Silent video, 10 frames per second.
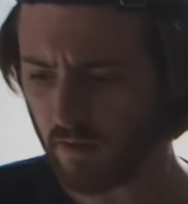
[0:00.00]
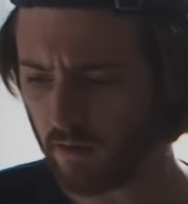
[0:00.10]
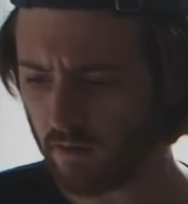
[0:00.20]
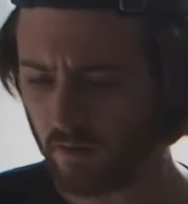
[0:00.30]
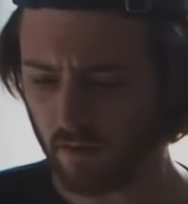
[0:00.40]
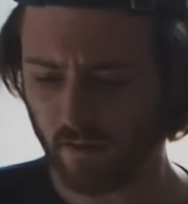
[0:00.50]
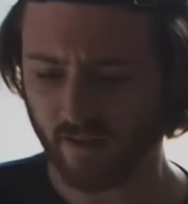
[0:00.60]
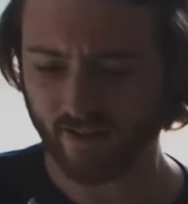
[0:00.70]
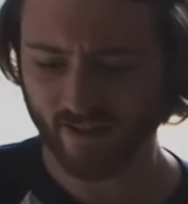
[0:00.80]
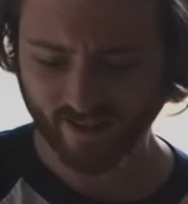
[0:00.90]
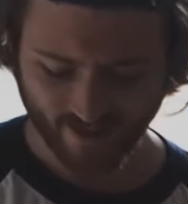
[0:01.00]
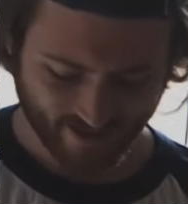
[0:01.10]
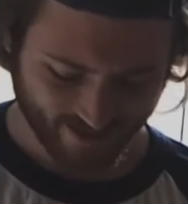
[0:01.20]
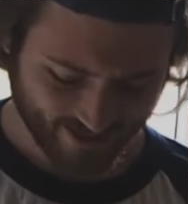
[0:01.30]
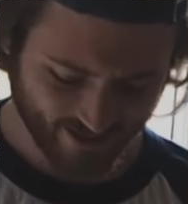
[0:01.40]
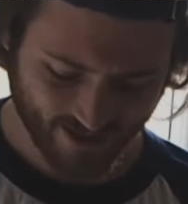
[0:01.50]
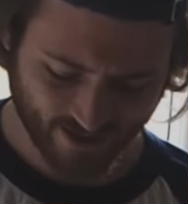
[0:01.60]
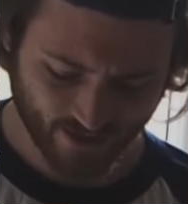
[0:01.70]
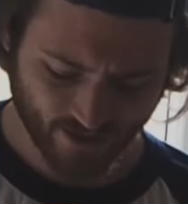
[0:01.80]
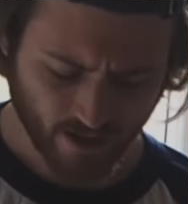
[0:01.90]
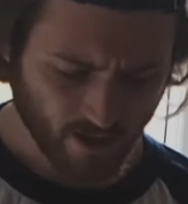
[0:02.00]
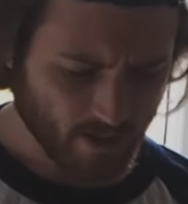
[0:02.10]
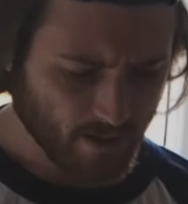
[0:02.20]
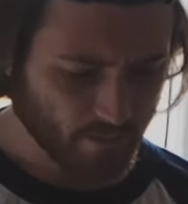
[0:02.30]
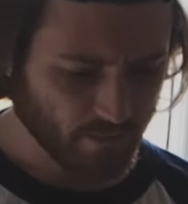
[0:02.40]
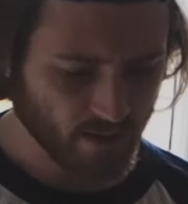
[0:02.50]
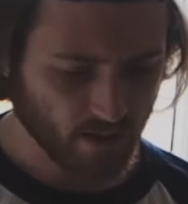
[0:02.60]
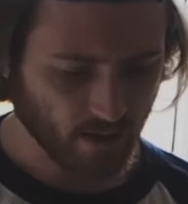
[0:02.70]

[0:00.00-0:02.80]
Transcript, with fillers: Sorry, Fee, we've gone into like. No, no, it's yeah, cool. No, yeah, no, it's cool.